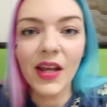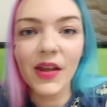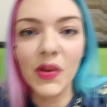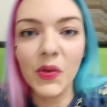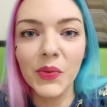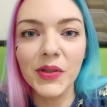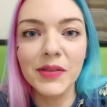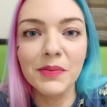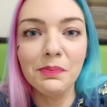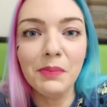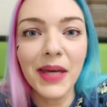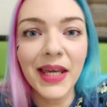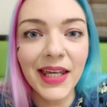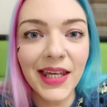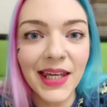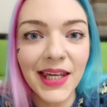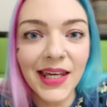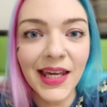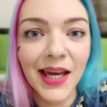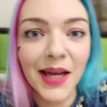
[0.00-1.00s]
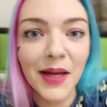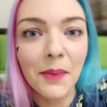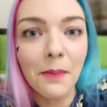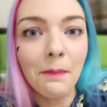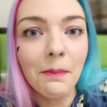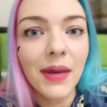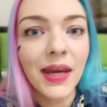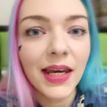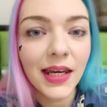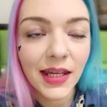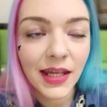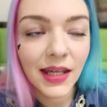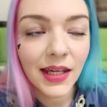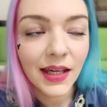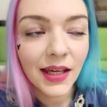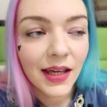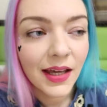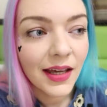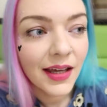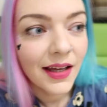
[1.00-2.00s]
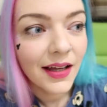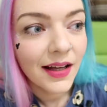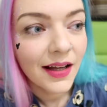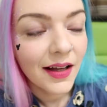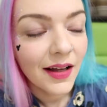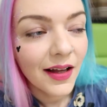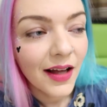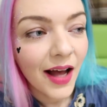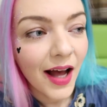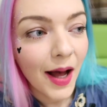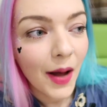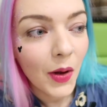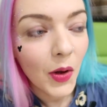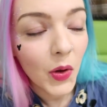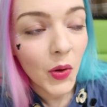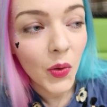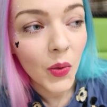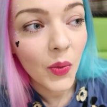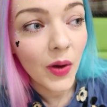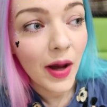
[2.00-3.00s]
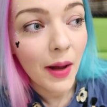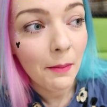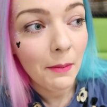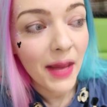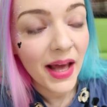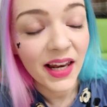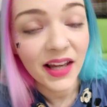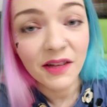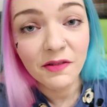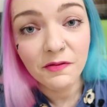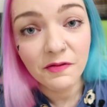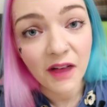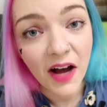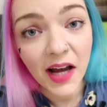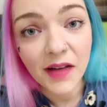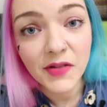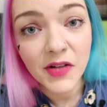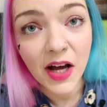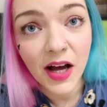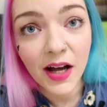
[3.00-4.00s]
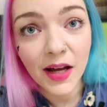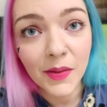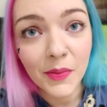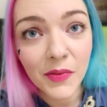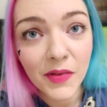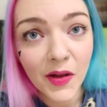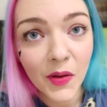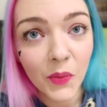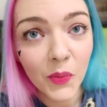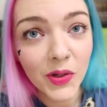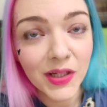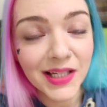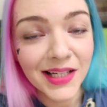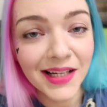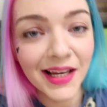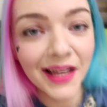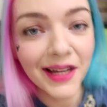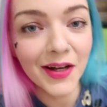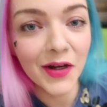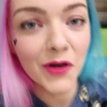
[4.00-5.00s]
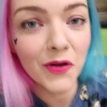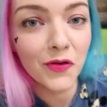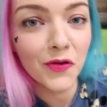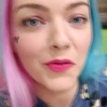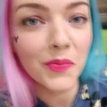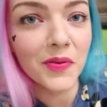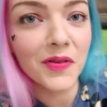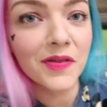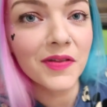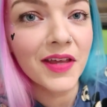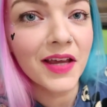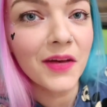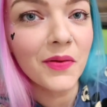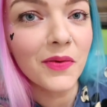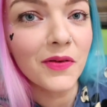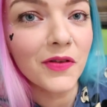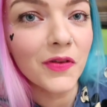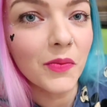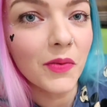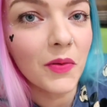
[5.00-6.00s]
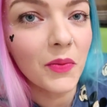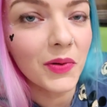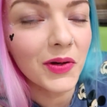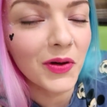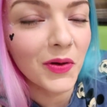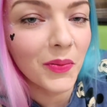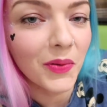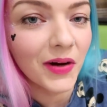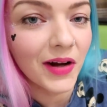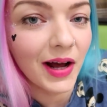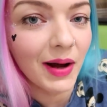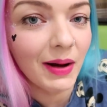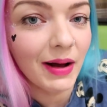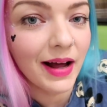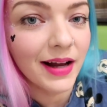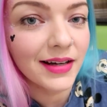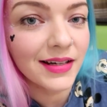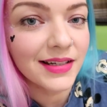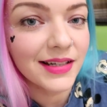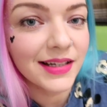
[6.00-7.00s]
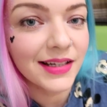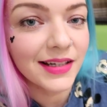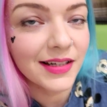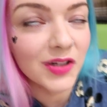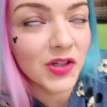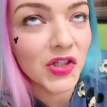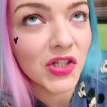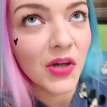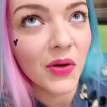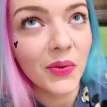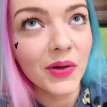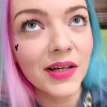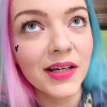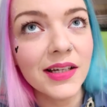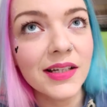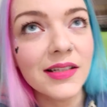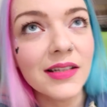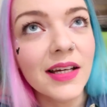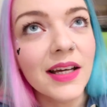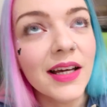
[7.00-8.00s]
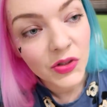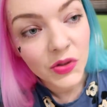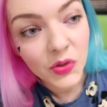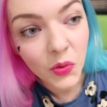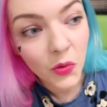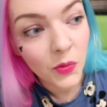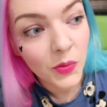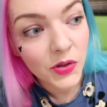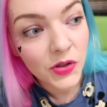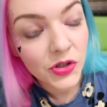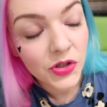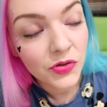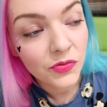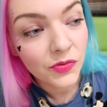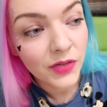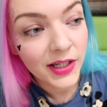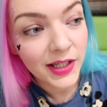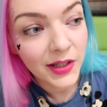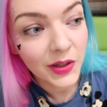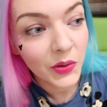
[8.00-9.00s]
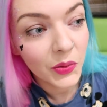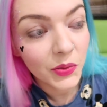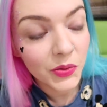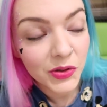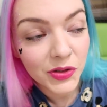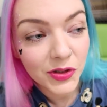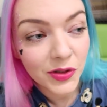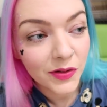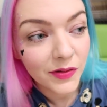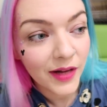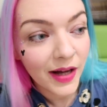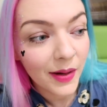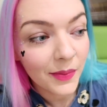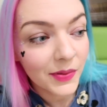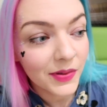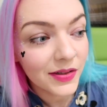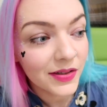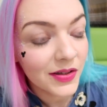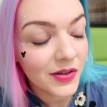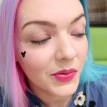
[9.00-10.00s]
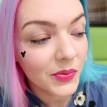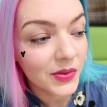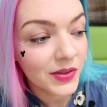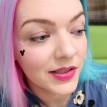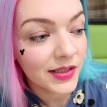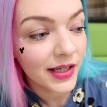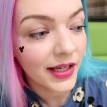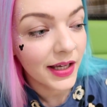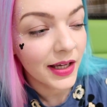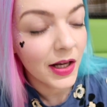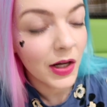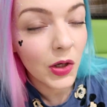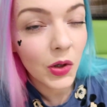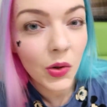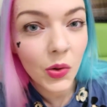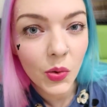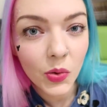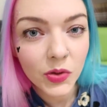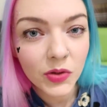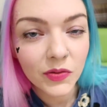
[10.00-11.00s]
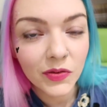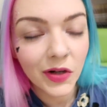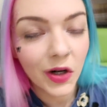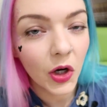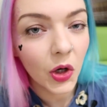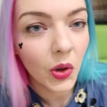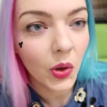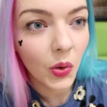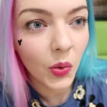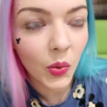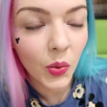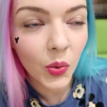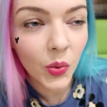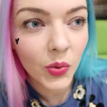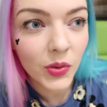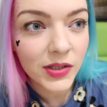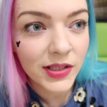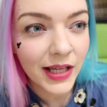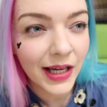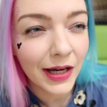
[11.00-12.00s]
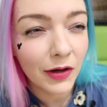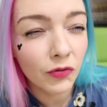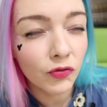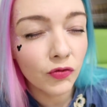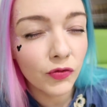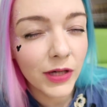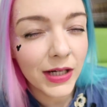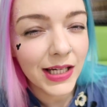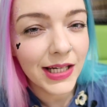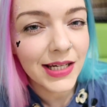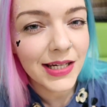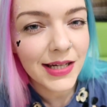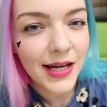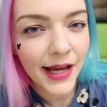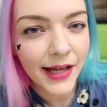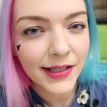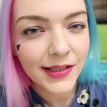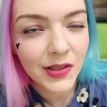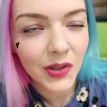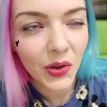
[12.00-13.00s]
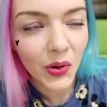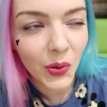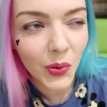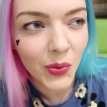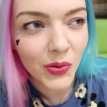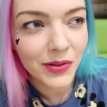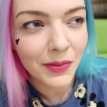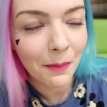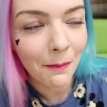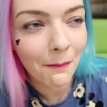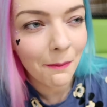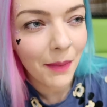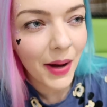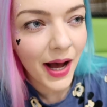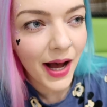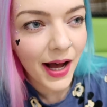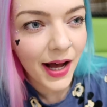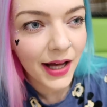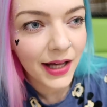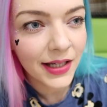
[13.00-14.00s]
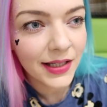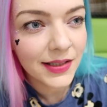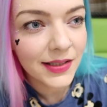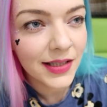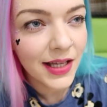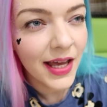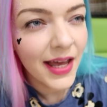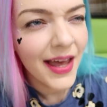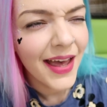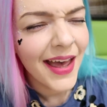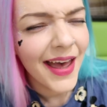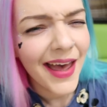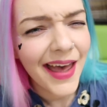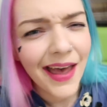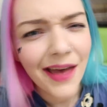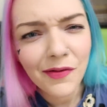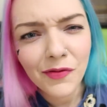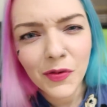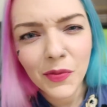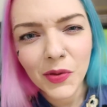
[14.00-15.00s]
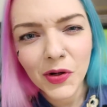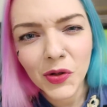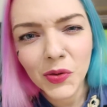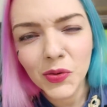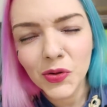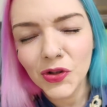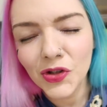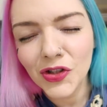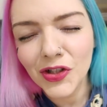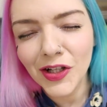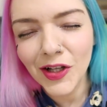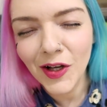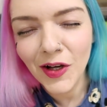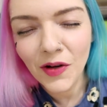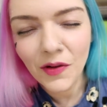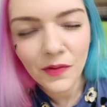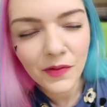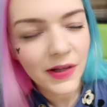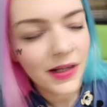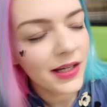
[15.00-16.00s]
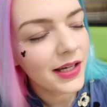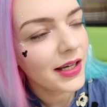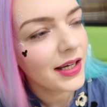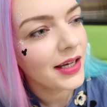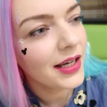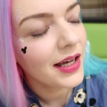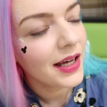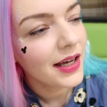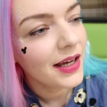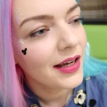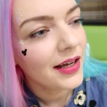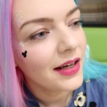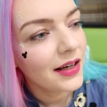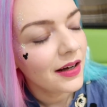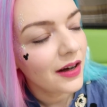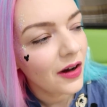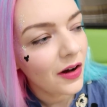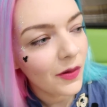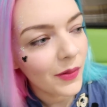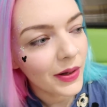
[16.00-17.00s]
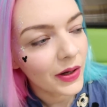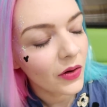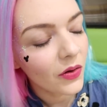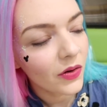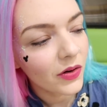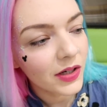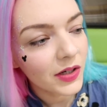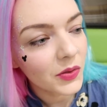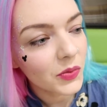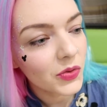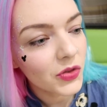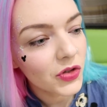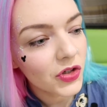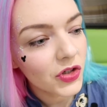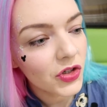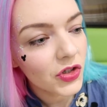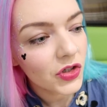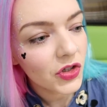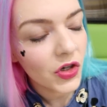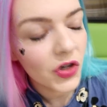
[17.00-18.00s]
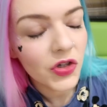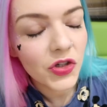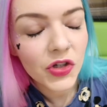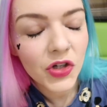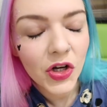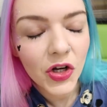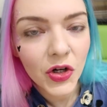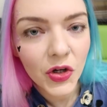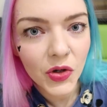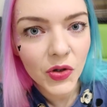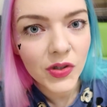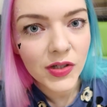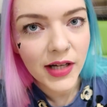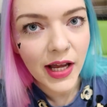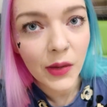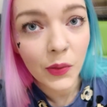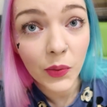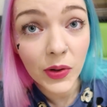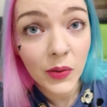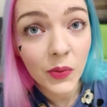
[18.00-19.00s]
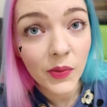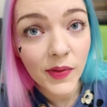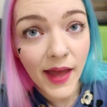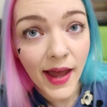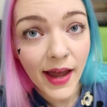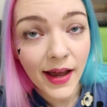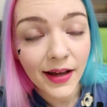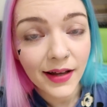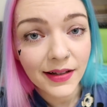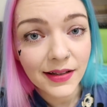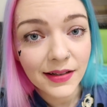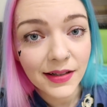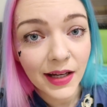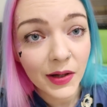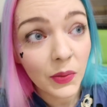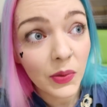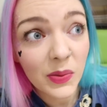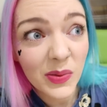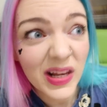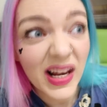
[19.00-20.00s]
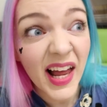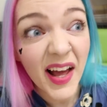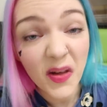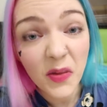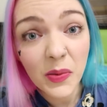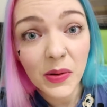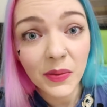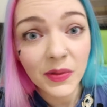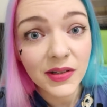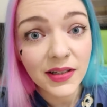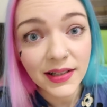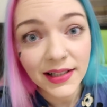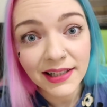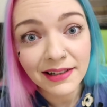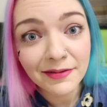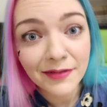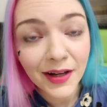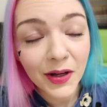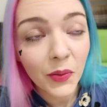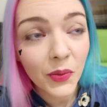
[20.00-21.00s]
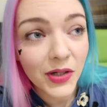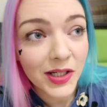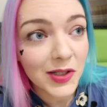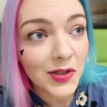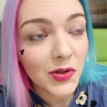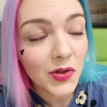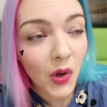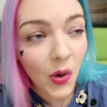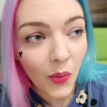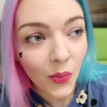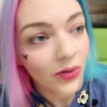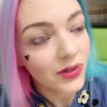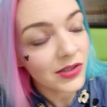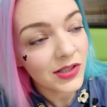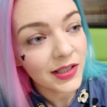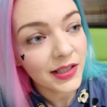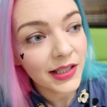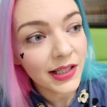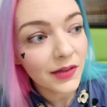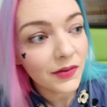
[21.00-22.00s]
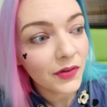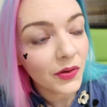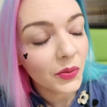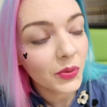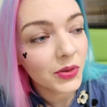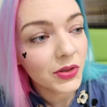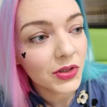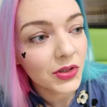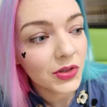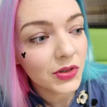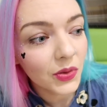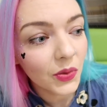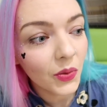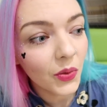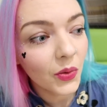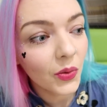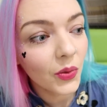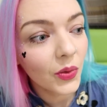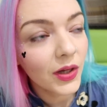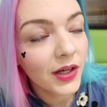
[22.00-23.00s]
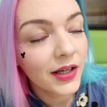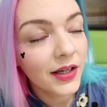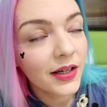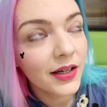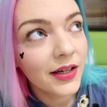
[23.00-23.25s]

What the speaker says: There was Mickey and Minnie, who I met like 5 times, and we did like a group thing with them, and we all put our hand in and shouted. So much really cool stuff happened. There was like loads of clothes, like really nice clothes and bags. Everybody was just lovely. Oh my god, it was just such a good night. We were there, like we were the last people to leave. Like, we did not want to leave. It was so